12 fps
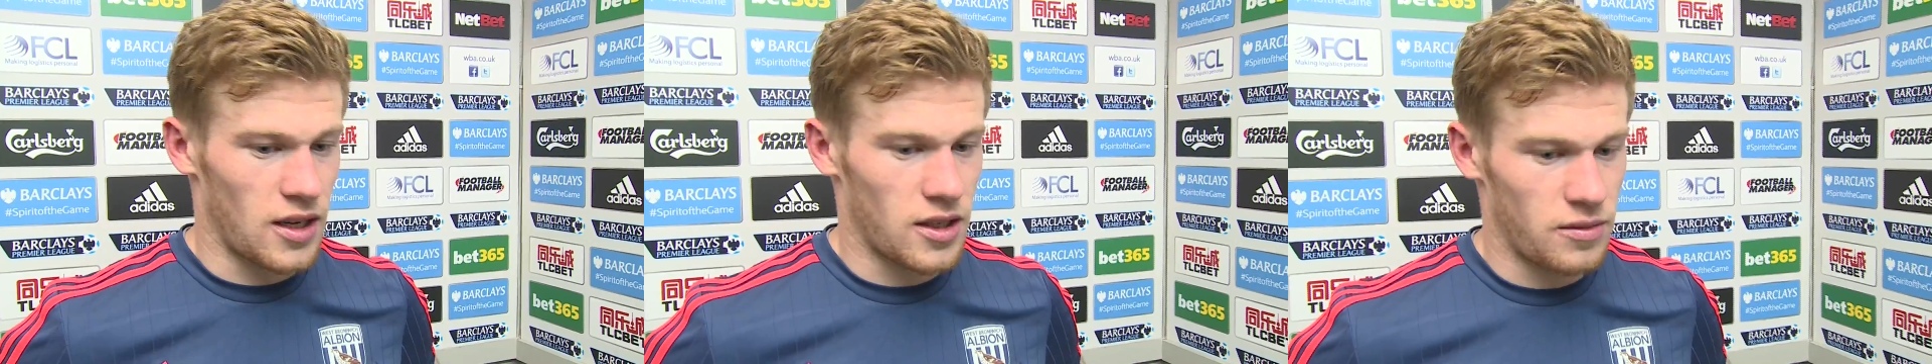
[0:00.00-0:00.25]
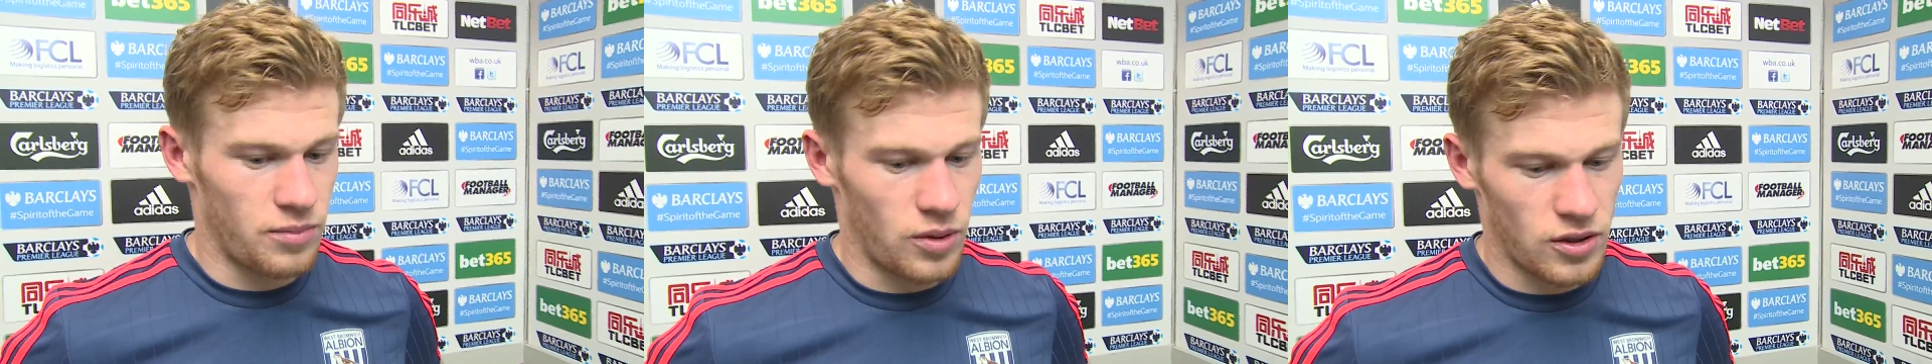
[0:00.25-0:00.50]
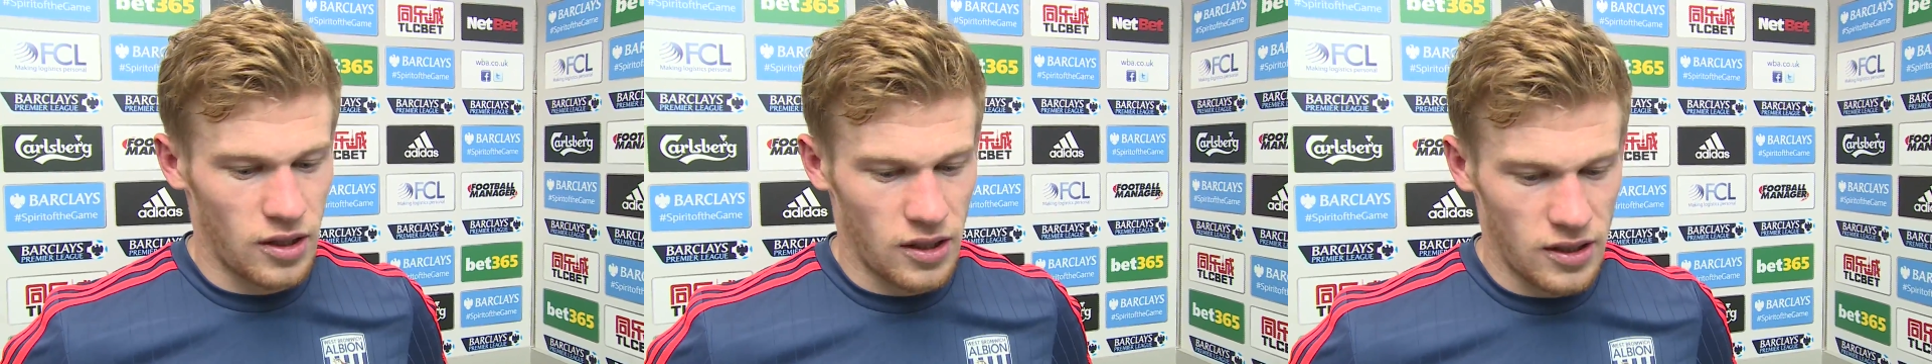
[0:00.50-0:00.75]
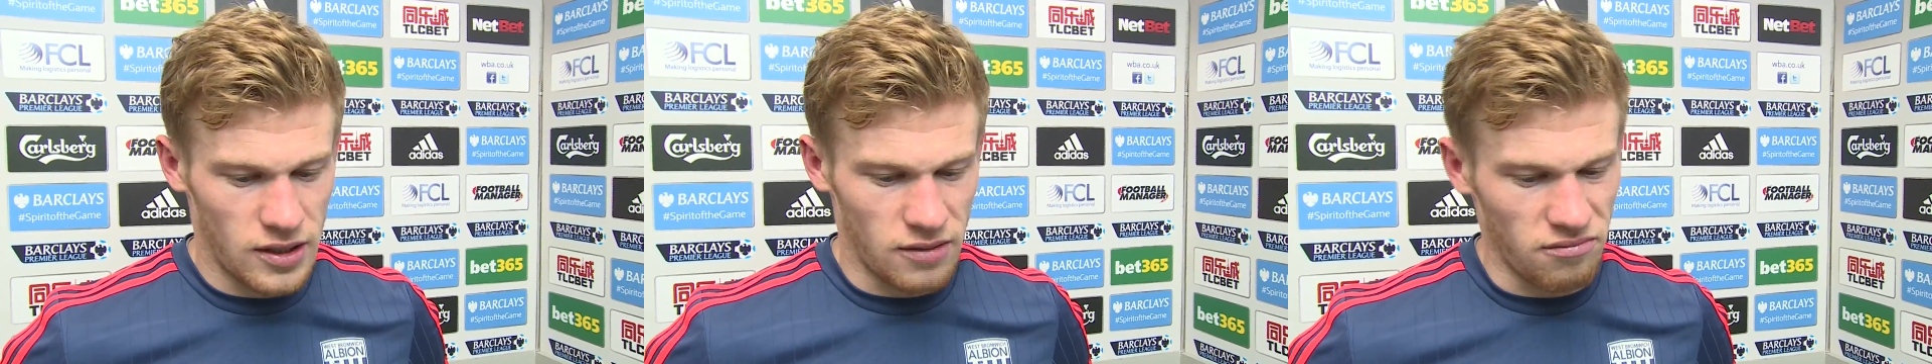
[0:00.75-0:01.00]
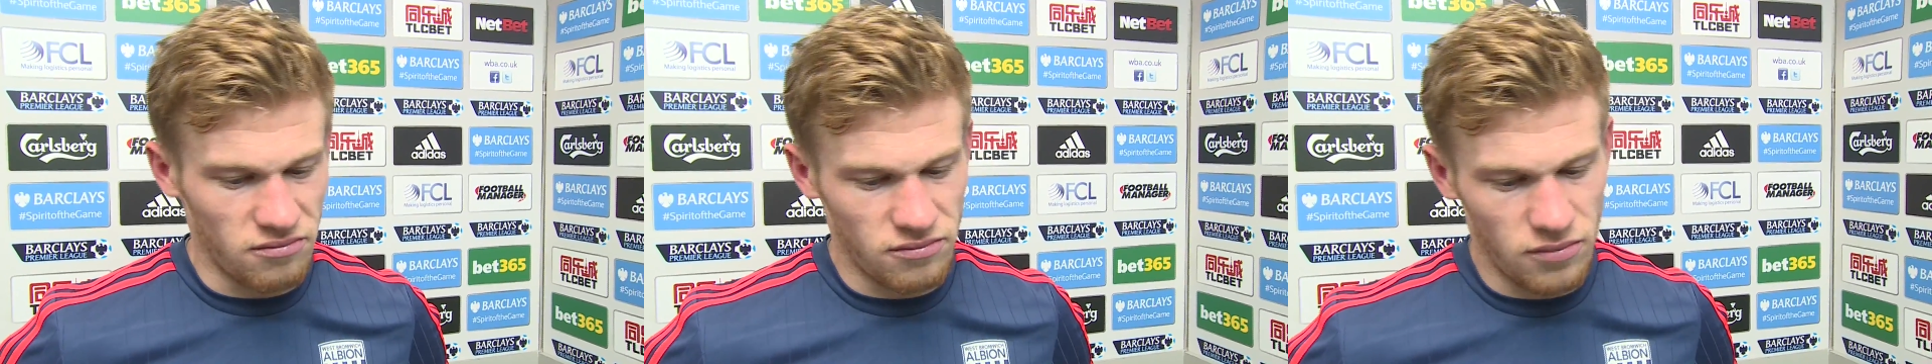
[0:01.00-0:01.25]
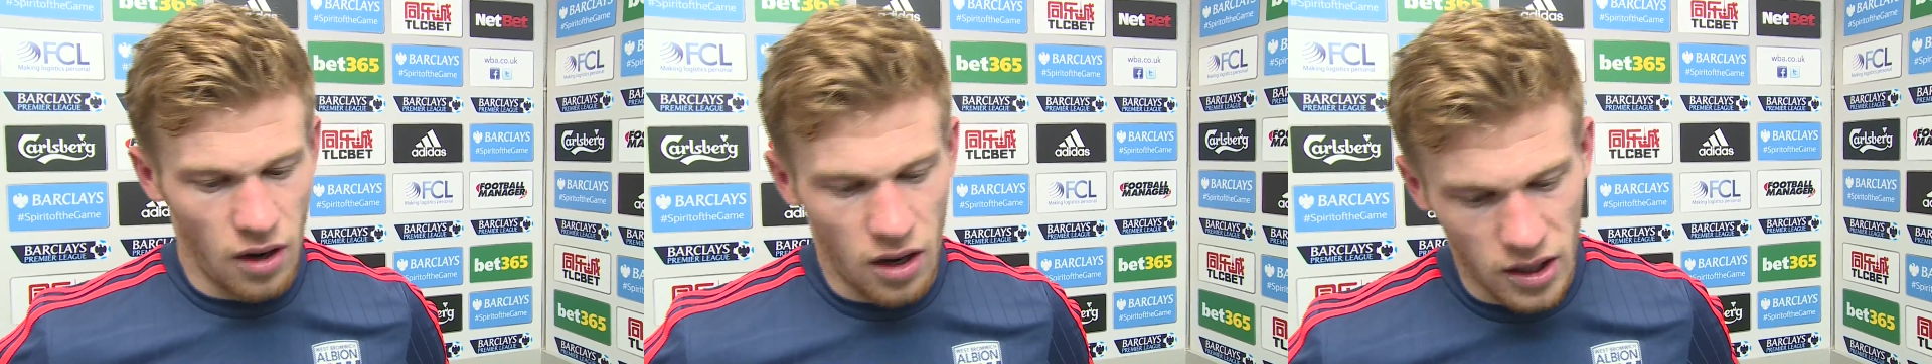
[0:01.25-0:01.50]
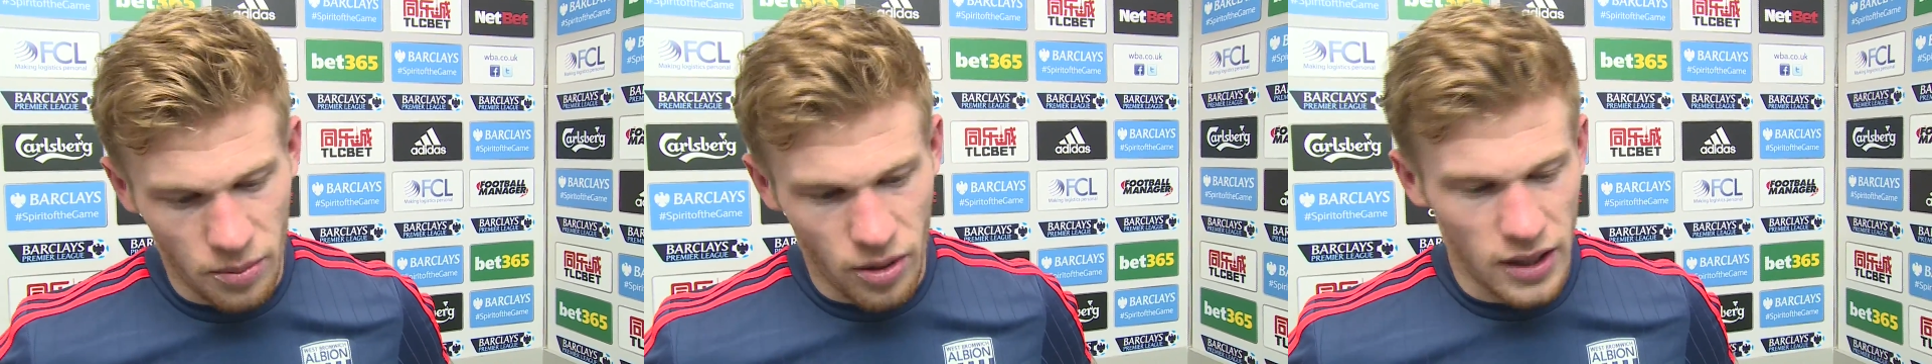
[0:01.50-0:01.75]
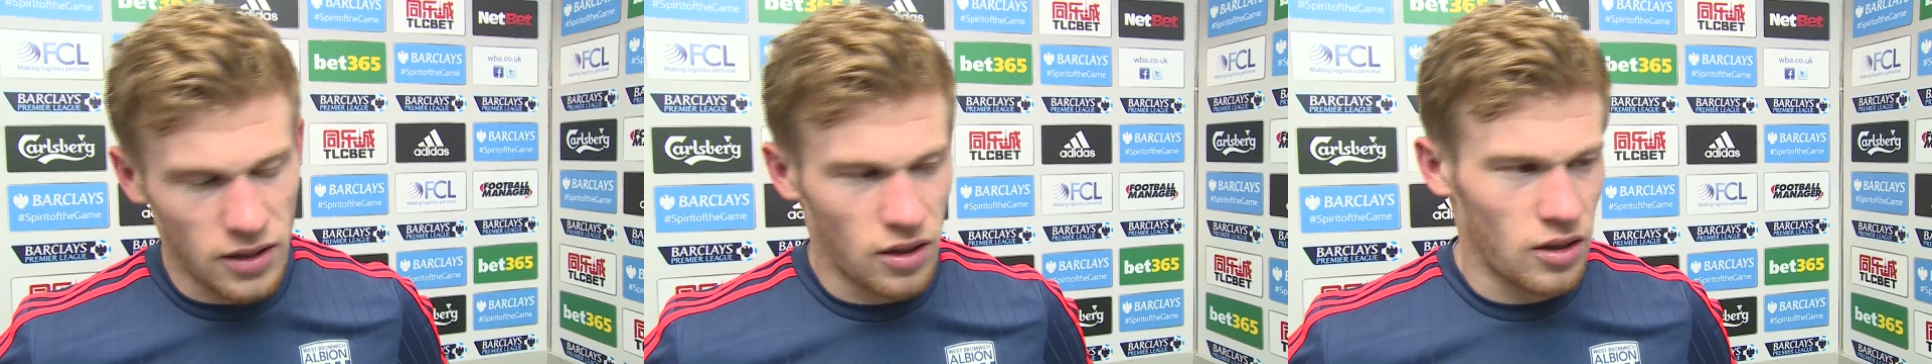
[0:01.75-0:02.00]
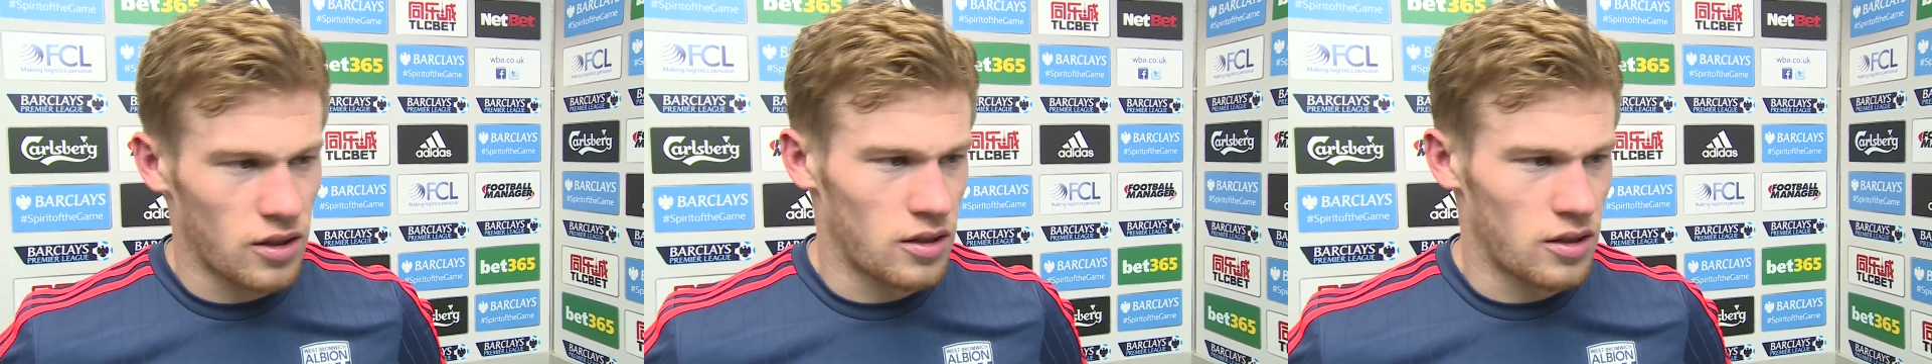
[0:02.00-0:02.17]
it as boring and hard to break down,